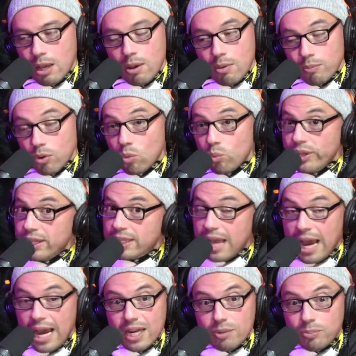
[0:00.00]
But we
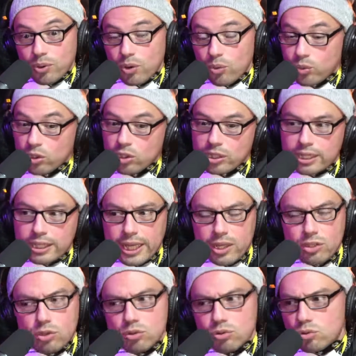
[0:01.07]
got it, bro. And we're looking at
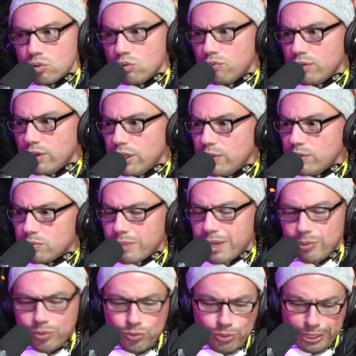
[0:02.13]
YouTube videos,
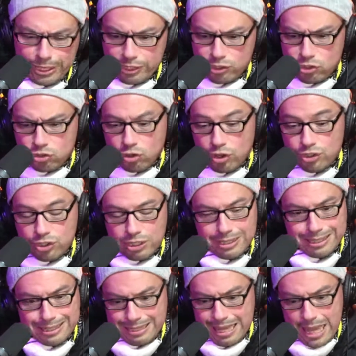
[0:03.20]
man. We're reading instruction,
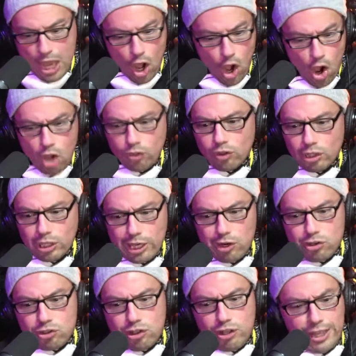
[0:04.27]
and all the
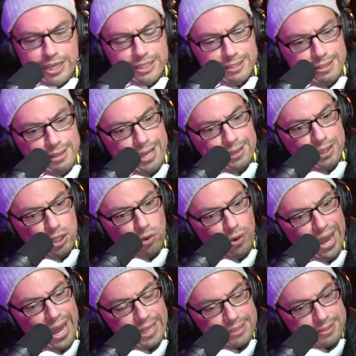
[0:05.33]
letters are like little
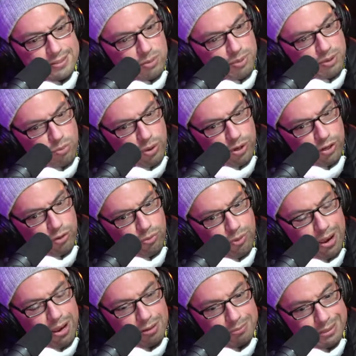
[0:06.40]
ants to me running
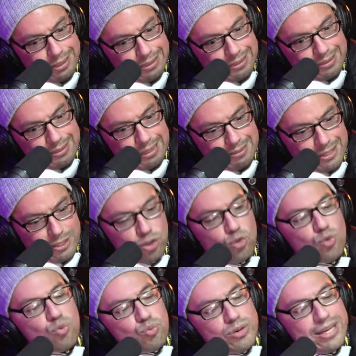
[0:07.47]
around. I was like,
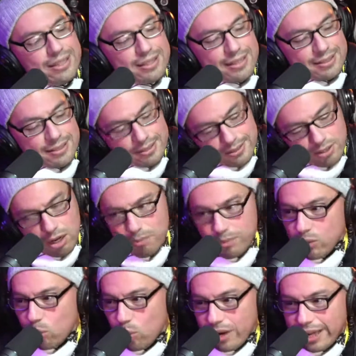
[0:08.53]
you read this and tell
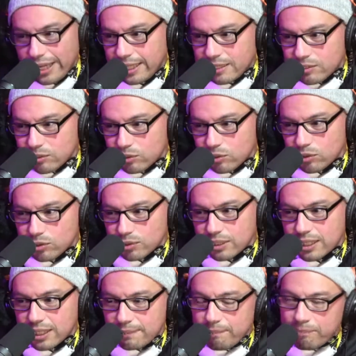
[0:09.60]
me what I need to do.
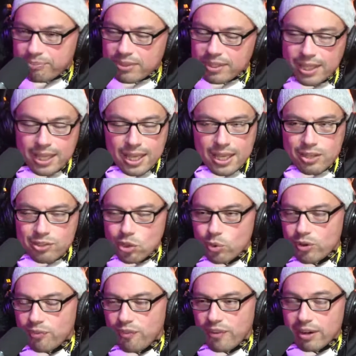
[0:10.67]
So
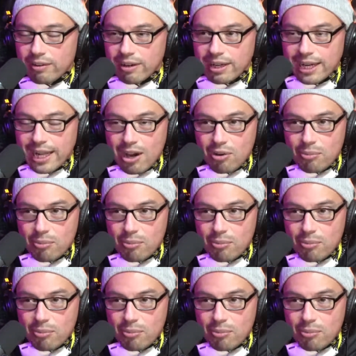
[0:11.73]
we're figuring it out,